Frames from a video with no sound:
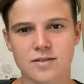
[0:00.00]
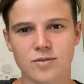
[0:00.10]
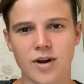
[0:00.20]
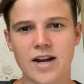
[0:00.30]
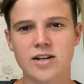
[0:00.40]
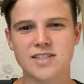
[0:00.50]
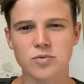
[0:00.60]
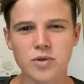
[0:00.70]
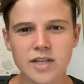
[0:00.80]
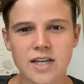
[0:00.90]
Right? Is it
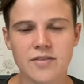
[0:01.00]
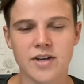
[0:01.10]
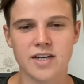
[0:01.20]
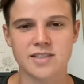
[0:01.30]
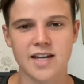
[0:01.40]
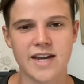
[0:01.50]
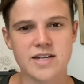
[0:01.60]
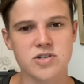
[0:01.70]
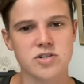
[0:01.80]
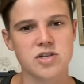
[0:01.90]
really giving us the
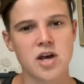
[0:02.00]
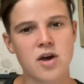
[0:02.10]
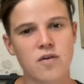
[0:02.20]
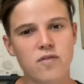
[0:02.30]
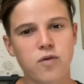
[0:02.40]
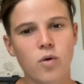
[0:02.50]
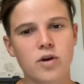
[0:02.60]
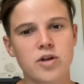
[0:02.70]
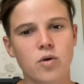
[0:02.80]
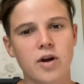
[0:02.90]
answers for
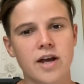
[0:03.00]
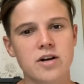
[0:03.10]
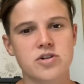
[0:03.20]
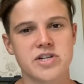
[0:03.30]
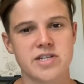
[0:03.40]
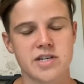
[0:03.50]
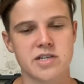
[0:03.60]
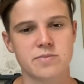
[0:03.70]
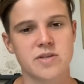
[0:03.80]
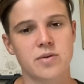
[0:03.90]
your energy
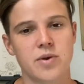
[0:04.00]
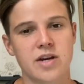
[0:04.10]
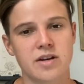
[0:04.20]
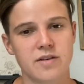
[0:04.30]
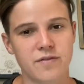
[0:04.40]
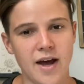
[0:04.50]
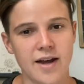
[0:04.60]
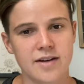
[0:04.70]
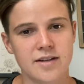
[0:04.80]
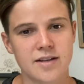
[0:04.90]
systems that we need to
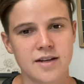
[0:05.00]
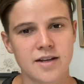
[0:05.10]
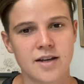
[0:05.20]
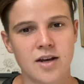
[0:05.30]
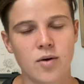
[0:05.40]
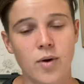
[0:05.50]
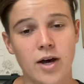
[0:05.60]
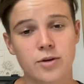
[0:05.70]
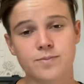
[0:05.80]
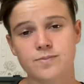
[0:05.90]
find?
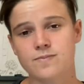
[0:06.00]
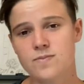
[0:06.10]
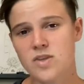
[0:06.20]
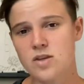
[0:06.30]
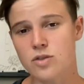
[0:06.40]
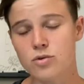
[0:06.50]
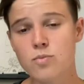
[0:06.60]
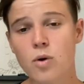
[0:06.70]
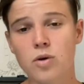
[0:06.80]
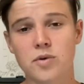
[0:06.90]
Well,
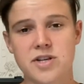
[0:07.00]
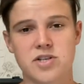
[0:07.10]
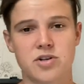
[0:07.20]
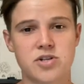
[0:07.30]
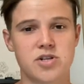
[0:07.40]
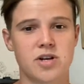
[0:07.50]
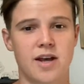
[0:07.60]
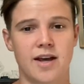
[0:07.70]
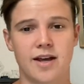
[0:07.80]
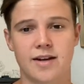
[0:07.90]
through more research
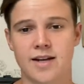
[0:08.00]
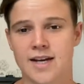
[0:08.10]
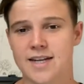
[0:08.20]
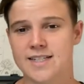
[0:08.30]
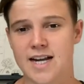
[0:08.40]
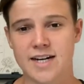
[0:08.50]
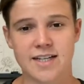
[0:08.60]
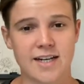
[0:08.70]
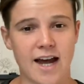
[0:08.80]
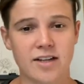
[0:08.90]
and
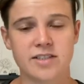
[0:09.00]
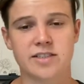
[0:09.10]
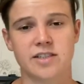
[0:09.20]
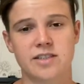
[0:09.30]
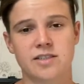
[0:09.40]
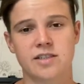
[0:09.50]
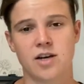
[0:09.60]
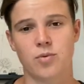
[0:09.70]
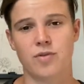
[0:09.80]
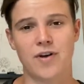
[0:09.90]
data analysis,
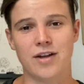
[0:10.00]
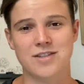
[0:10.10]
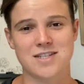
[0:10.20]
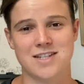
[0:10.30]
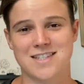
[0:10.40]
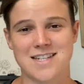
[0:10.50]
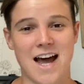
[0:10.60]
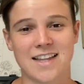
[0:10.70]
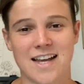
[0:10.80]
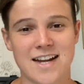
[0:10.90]
we found this, it's
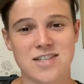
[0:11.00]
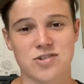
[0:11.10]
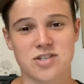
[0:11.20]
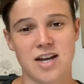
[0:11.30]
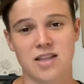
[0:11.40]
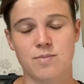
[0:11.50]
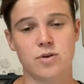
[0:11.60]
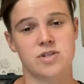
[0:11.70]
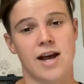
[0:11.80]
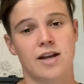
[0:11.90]
not the answer. It's not the
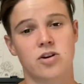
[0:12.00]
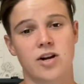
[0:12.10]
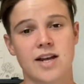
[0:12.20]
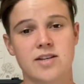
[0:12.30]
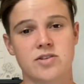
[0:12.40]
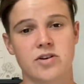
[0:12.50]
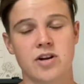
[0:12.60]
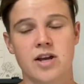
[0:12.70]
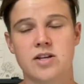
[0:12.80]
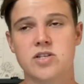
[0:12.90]
most accurate answer.
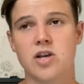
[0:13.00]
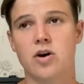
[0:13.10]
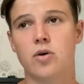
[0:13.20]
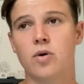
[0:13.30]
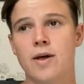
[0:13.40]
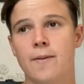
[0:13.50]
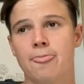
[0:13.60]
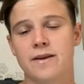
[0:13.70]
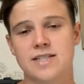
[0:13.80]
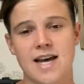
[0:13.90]
So
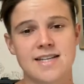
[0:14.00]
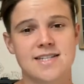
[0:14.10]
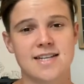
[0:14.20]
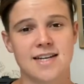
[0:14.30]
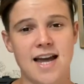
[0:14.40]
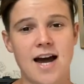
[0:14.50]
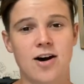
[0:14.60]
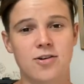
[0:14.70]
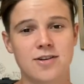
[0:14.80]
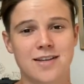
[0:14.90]
the testing
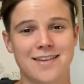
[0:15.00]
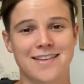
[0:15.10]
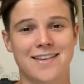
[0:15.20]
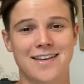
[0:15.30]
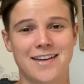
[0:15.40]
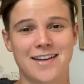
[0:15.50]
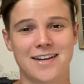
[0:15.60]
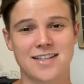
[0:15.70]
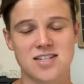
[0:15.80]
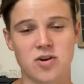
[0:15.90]
now
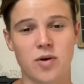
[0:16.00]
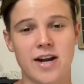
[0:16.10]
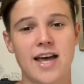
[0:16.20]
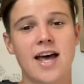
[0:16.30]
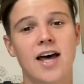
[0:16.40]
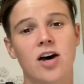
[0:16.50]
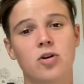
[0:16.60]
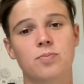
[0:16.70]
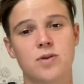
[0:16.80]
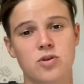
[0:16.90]
that is going to
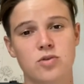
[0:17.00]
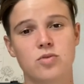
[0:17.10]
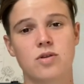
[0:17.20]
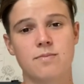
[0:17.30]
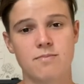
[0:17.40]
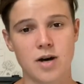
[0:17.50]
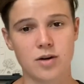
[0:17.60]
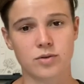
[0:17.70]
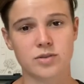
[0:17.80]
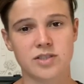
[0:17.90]
help you the
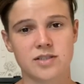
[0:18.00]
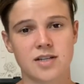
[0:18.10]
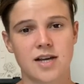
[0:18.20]
most